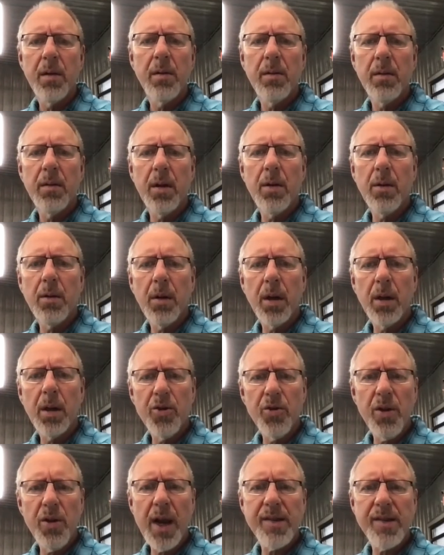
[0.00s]

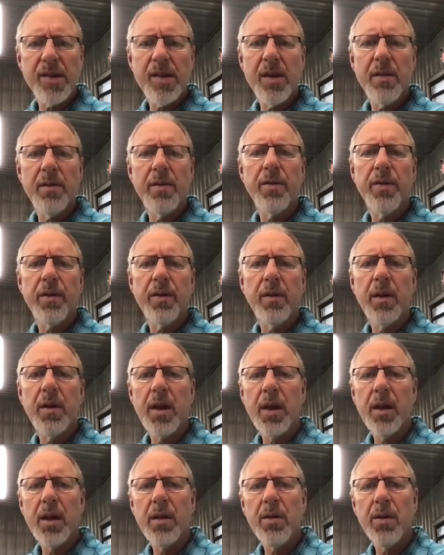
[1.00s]
aggressive
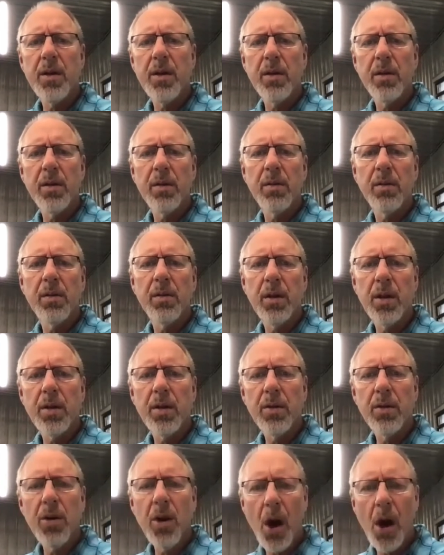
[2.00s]
in
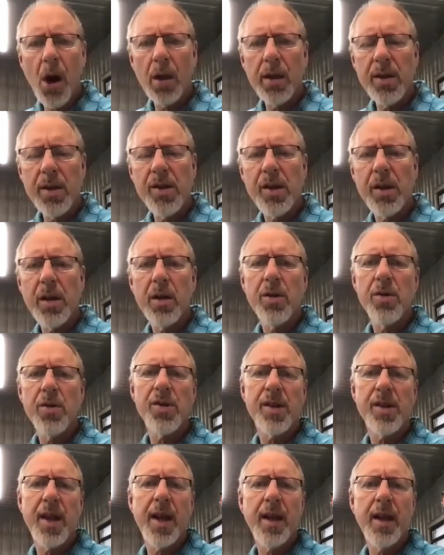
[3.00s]
your knowledge and
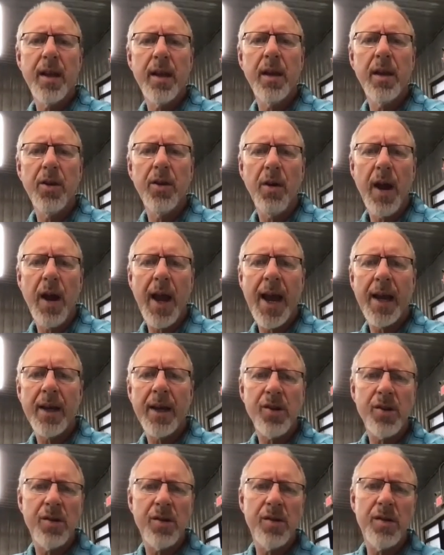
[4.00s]
understanding in your
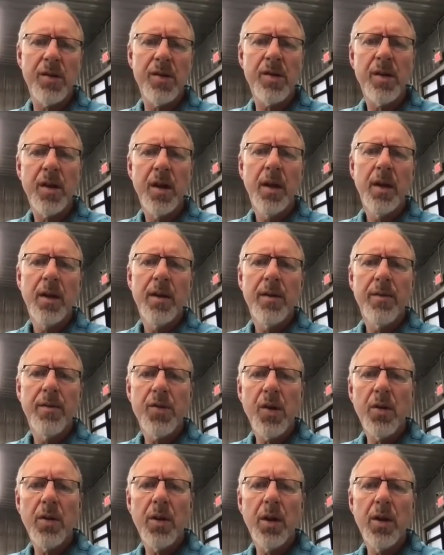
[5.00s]
actions,
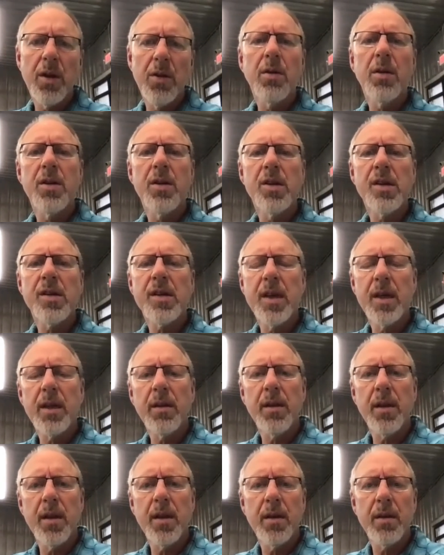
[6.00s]
so that you can just
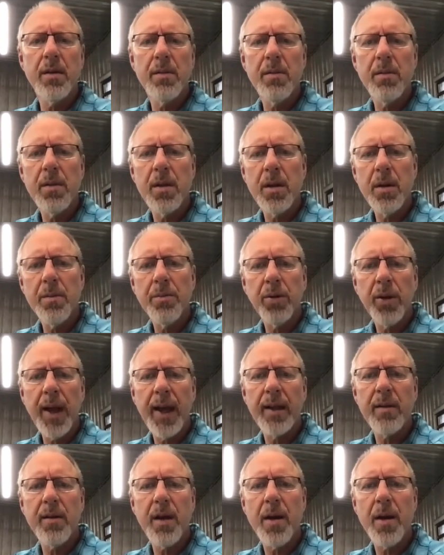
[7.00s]
get the
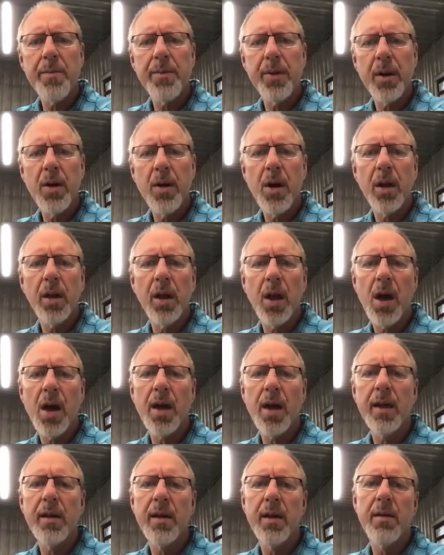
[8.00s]
plant up and
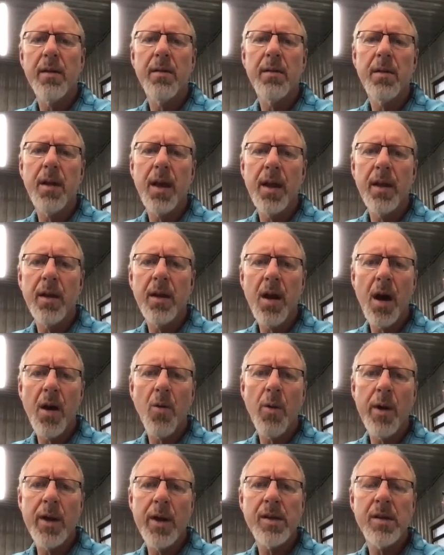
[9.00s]
online and not
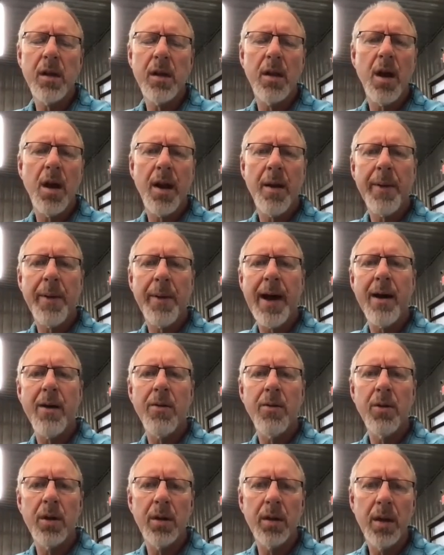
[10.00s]
waste a lot of
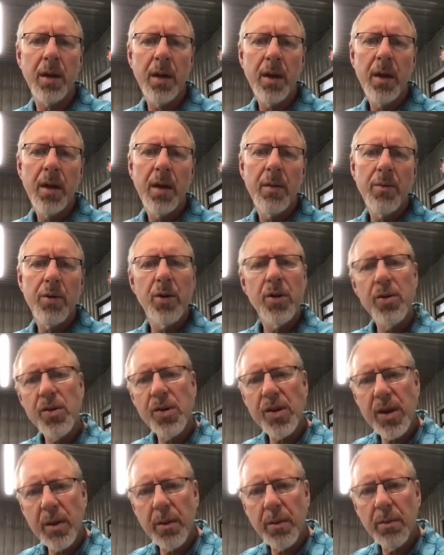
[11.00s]
power
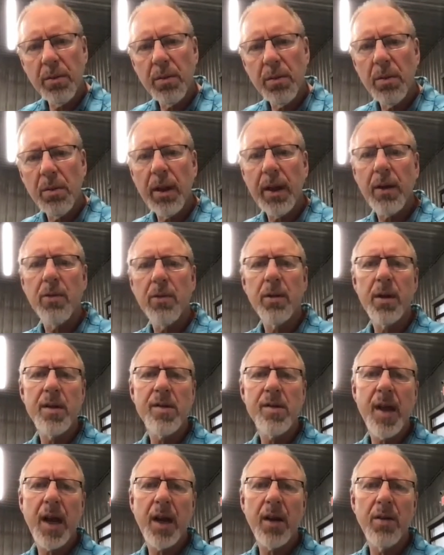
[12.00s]
producing liquid
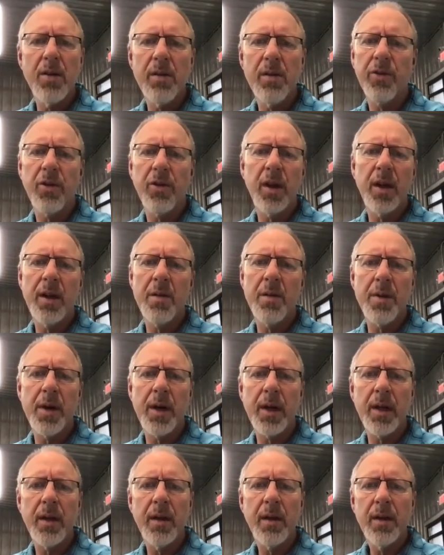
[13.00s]
that's not good for
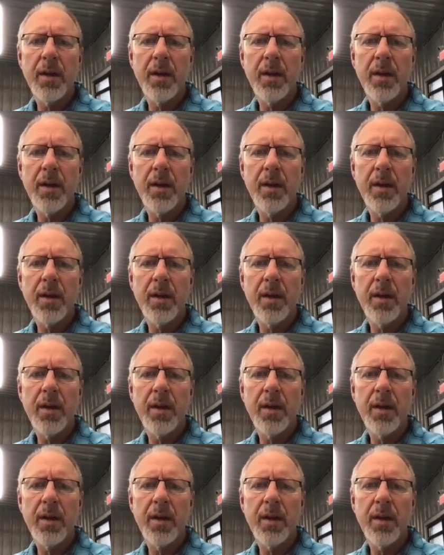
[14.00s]
anybody.